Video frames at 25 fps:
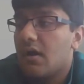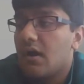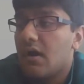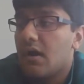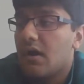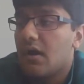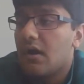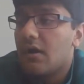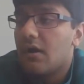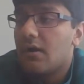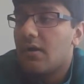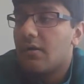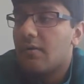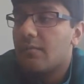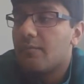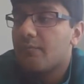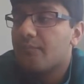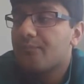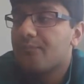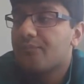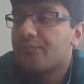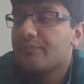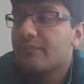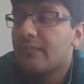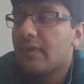
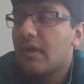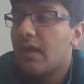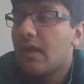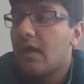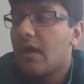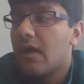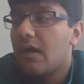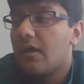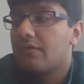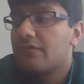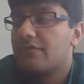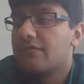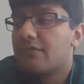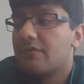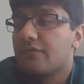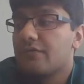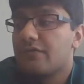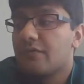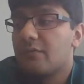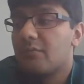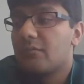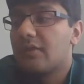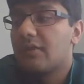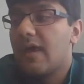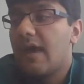And so
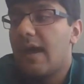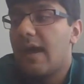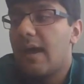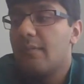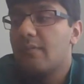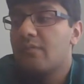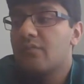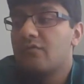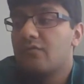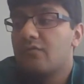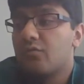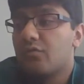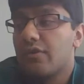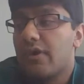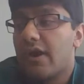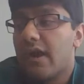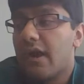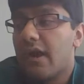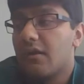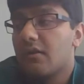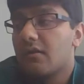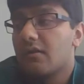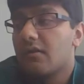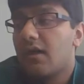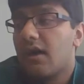some labs were
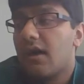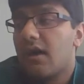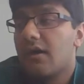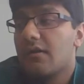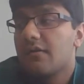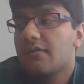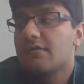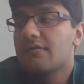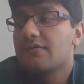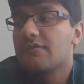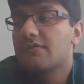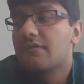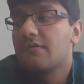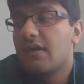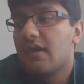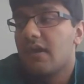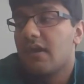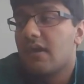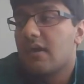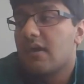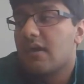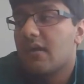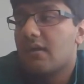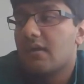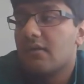analyzed
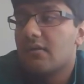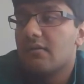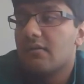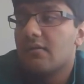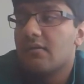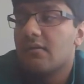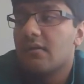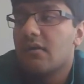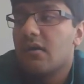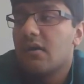and